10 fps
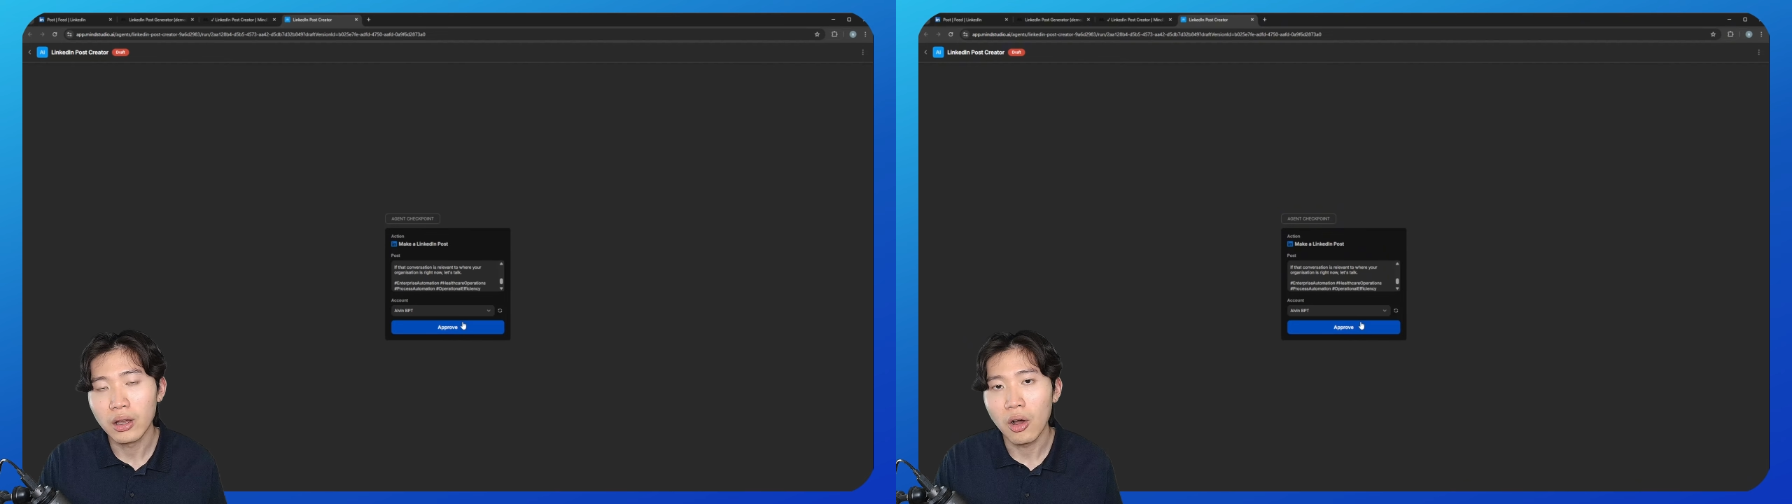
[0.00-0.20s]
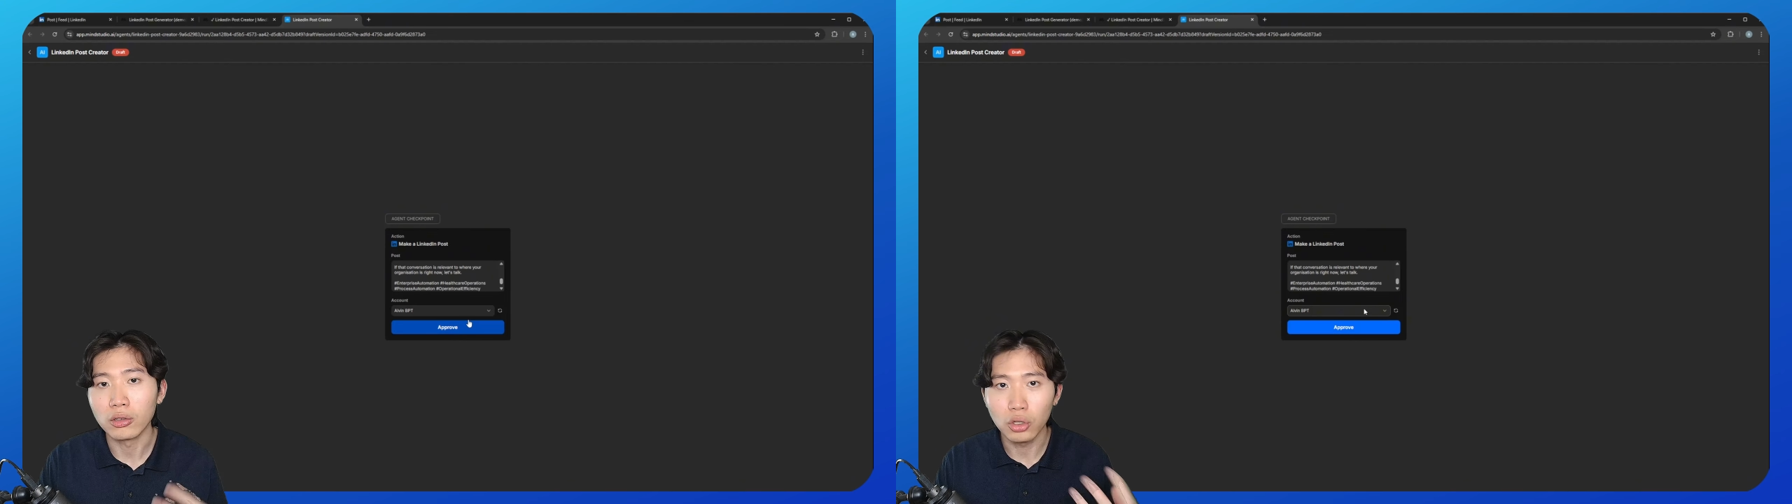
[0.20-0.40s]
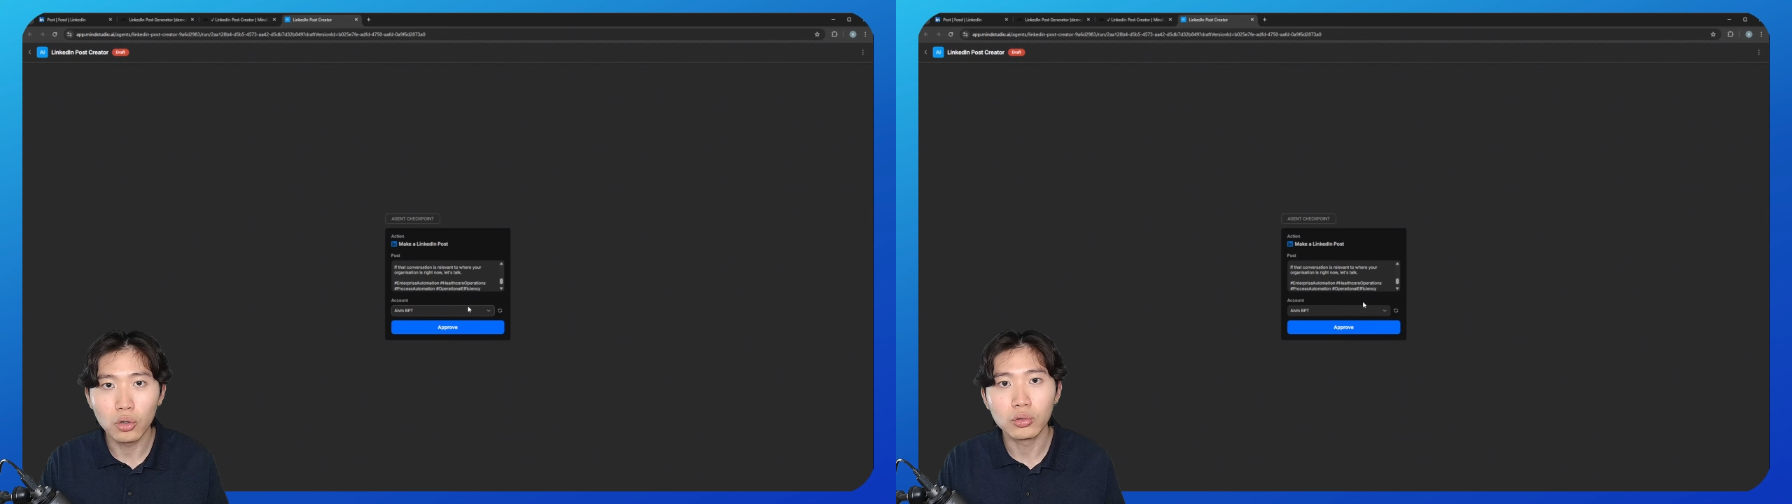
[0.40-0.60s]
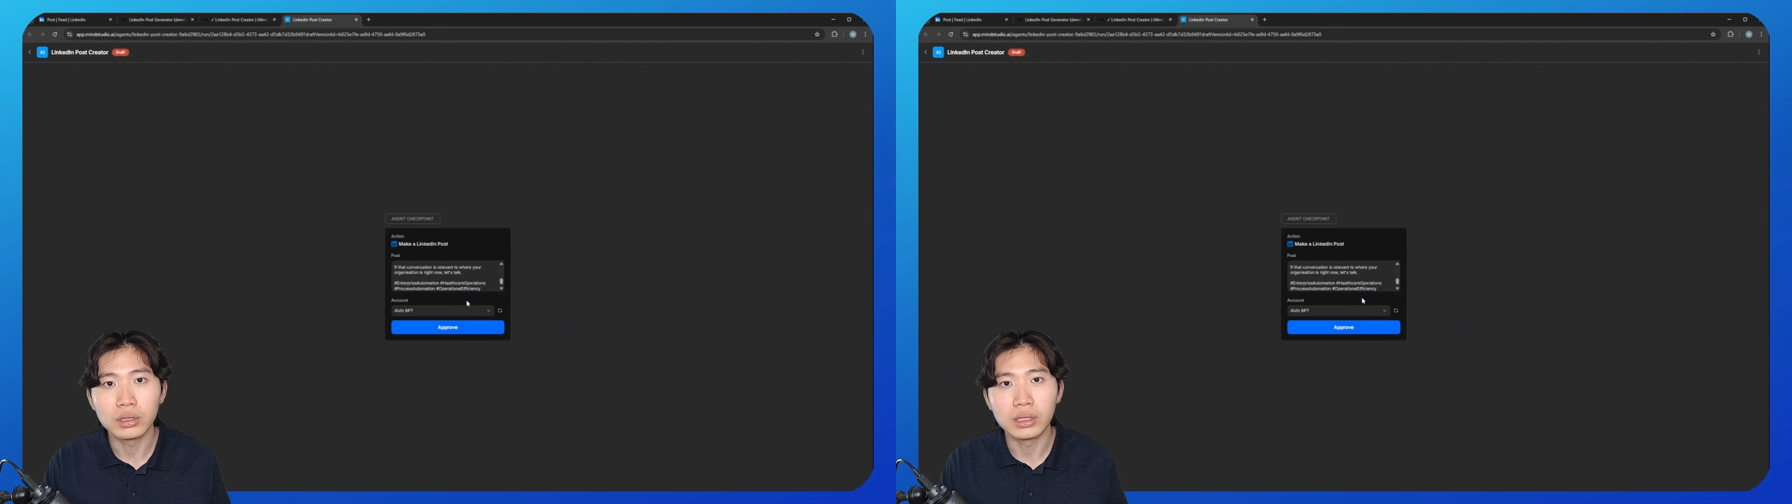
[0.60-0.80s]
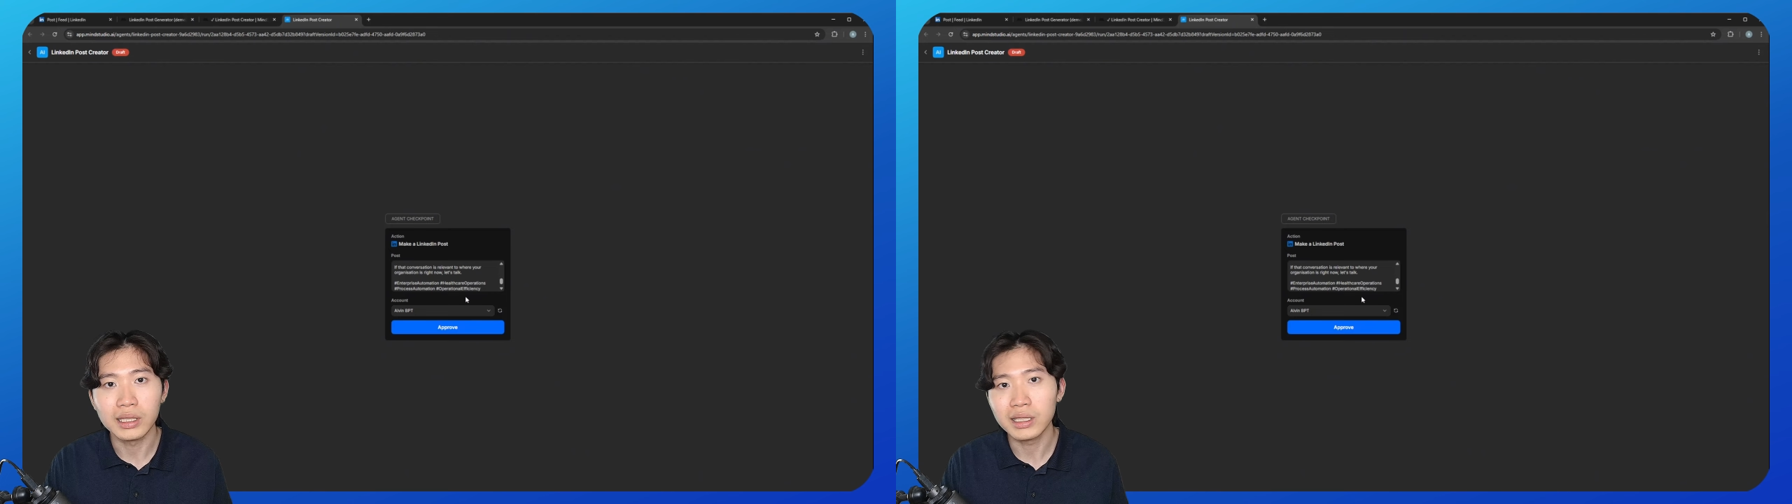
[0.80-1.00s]
although
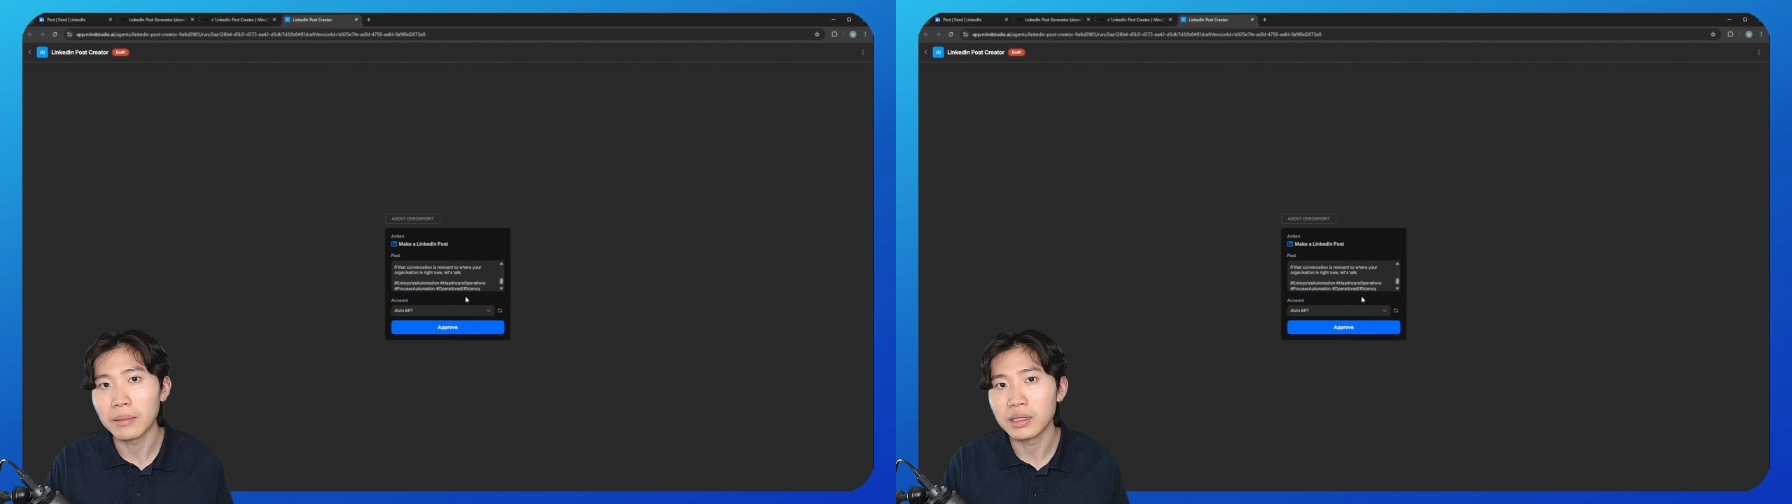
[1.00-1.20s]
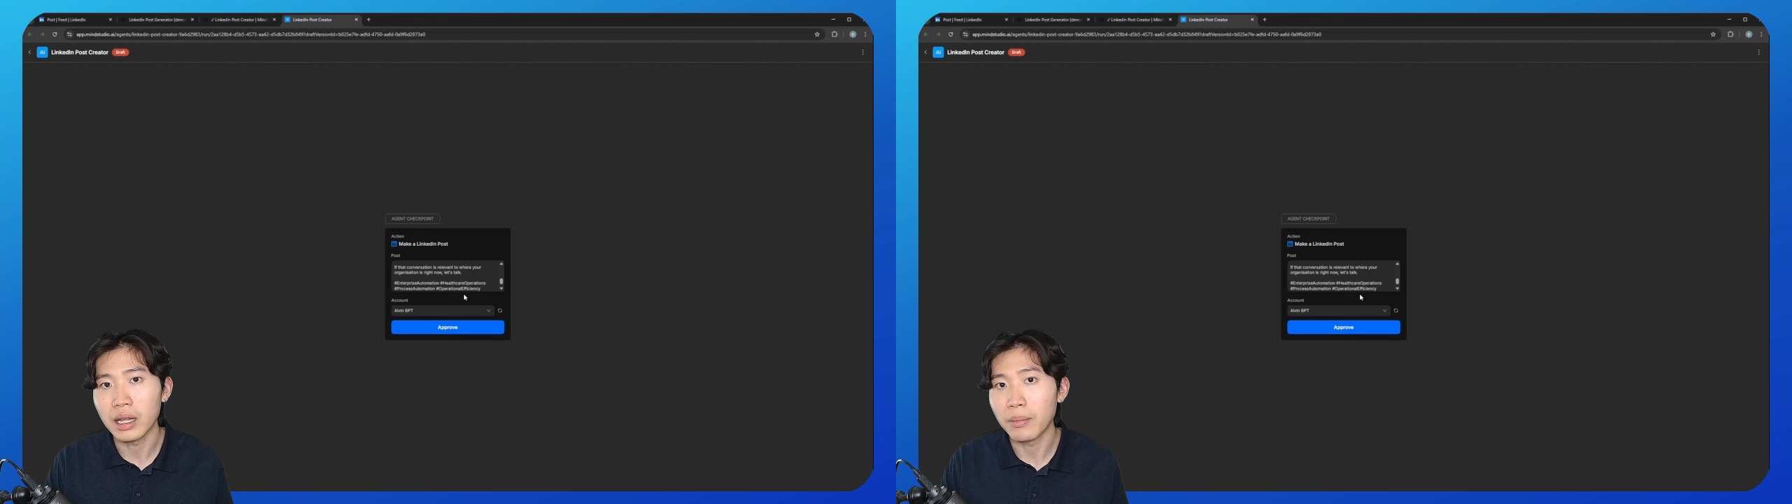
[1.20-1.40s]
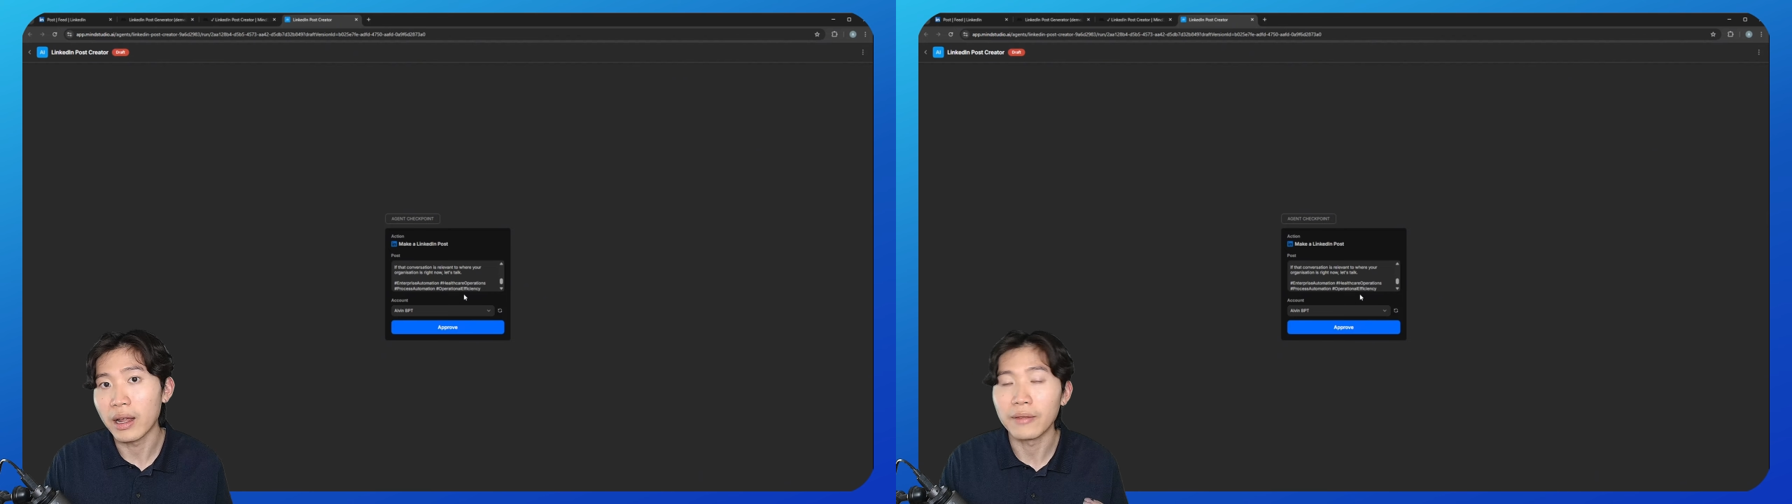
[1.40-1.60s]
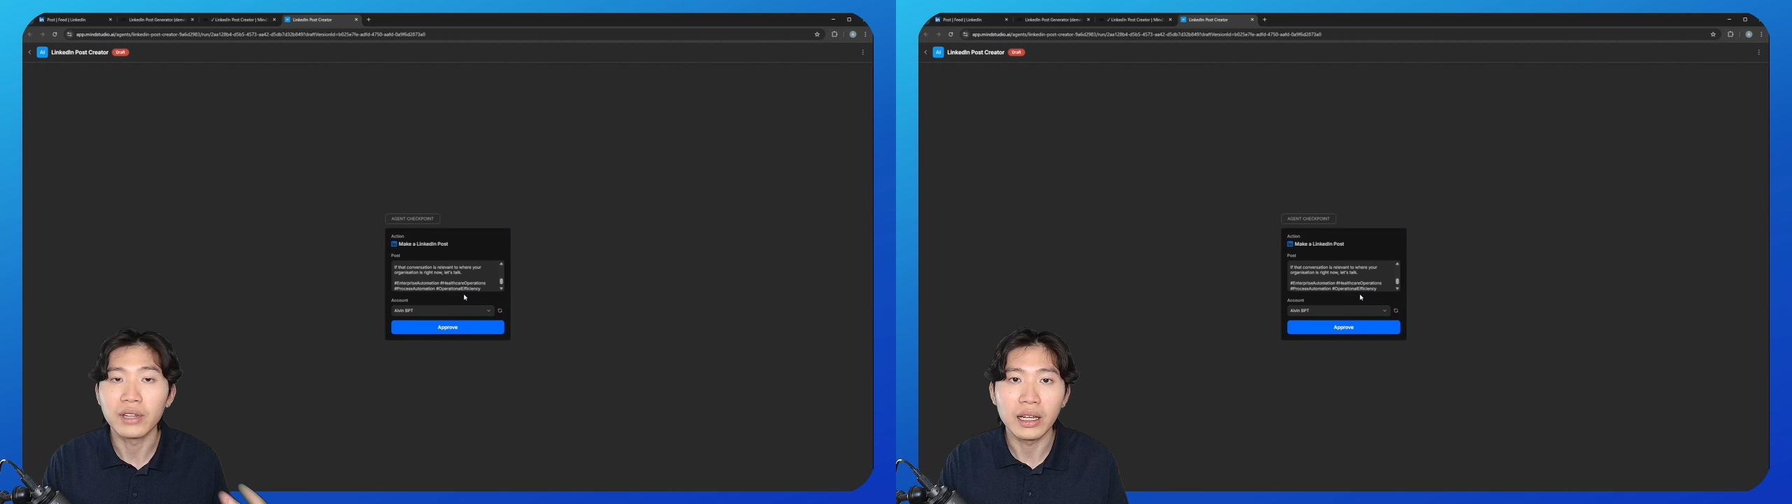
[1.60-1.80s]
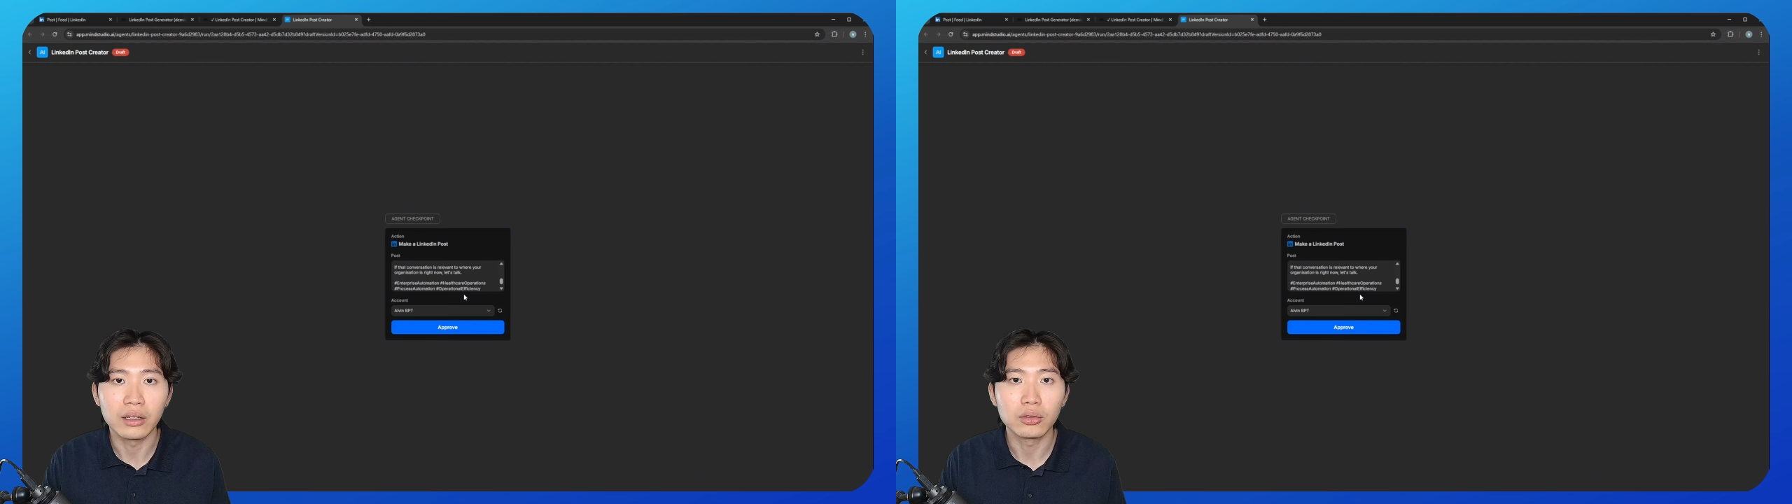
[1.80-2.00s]
the steps that it might have taken